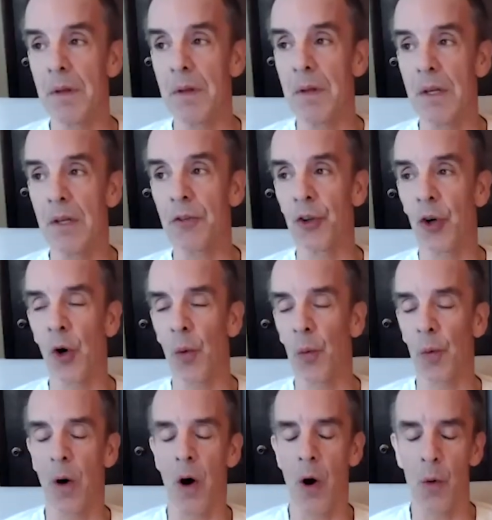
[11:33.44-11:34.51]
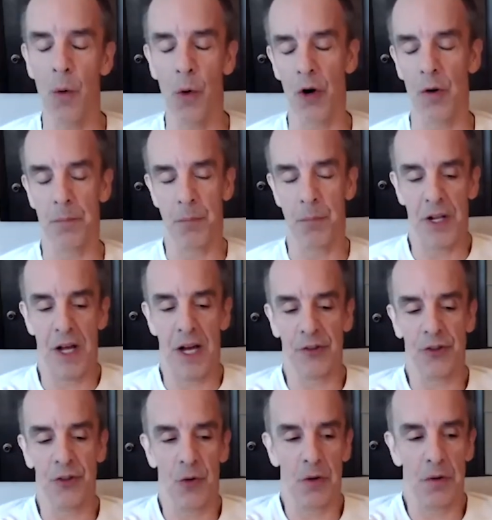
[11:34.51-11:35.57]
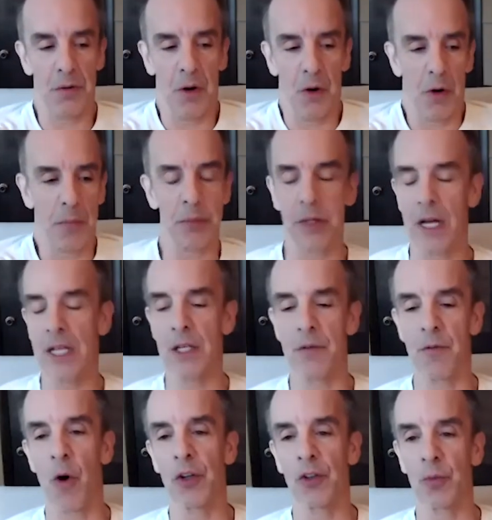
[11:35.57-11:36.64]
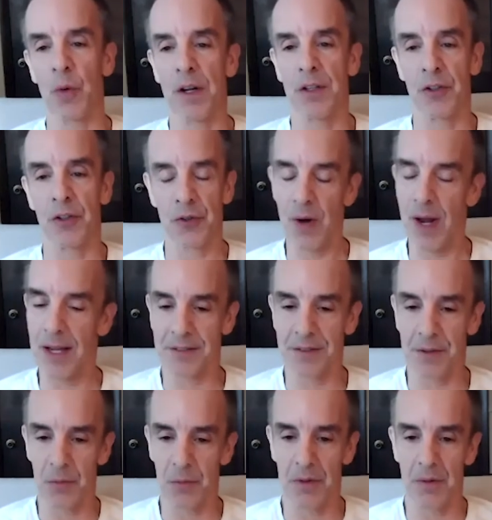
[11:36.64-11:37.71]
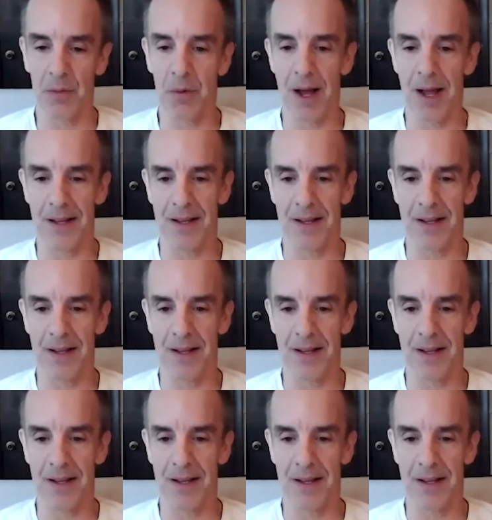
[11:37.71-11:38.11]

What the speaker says: Is there a role or a production or a play you've always wanted to direct, and why?